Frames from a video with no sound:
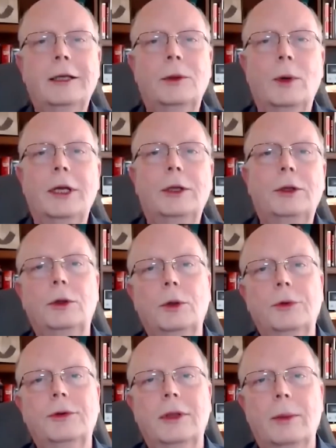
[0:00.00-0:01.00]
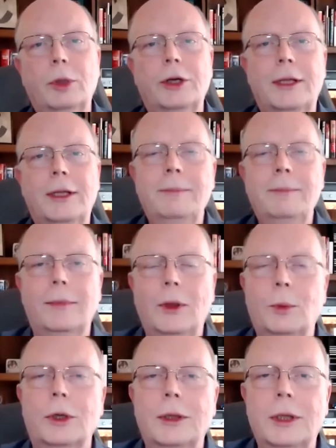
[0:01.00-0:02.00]
the way you use liberty, the
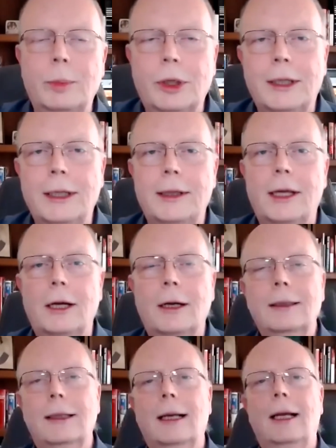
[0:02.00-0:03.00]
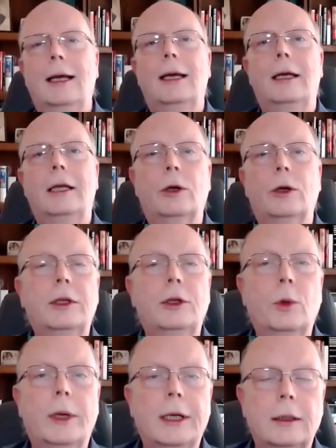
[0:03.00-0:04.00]
word liberty there. Here in
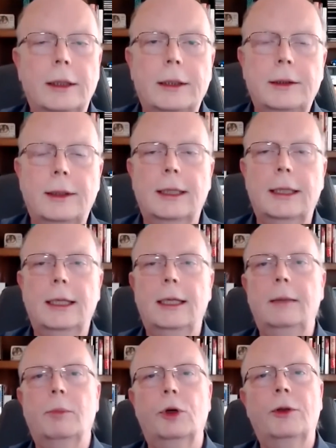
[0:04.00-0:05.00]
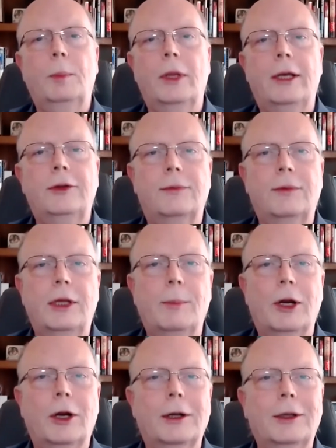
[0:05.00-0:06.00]
New England, the birthplace of the
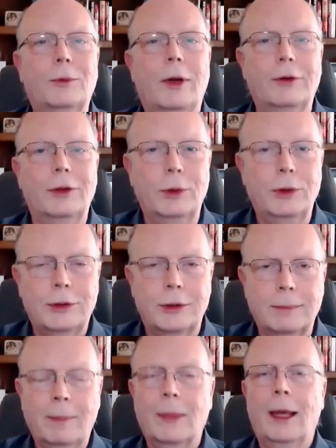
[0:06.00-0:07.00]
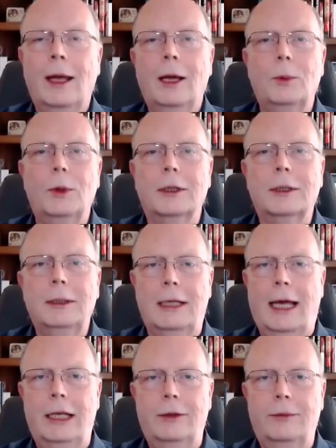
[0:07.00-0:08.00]
American Revolution, we're
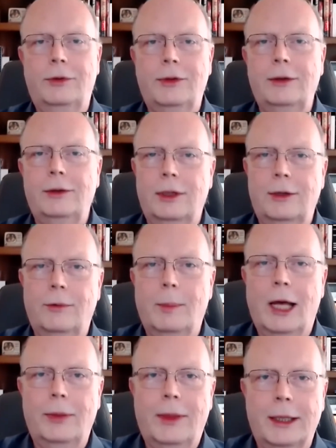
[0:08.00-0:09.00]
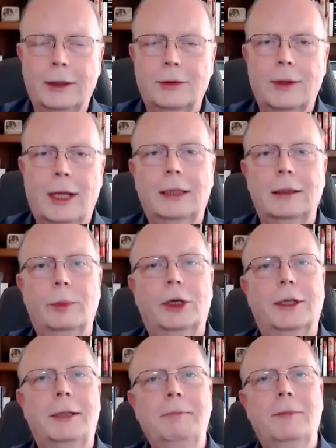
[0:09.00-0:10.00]
kind of sensitive about things like
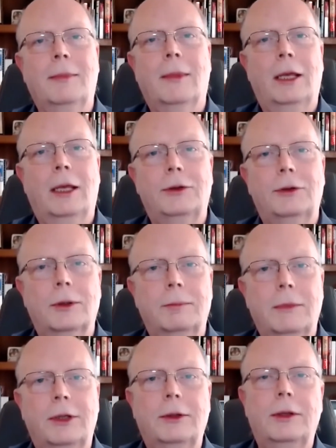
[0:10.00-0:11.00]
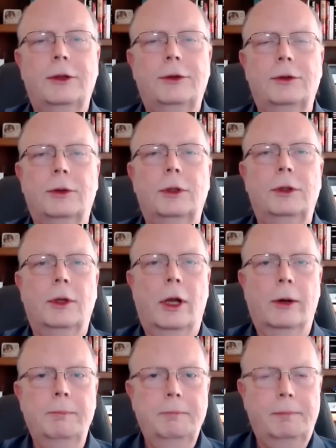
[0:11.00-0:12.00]
liberty. So this is good to know.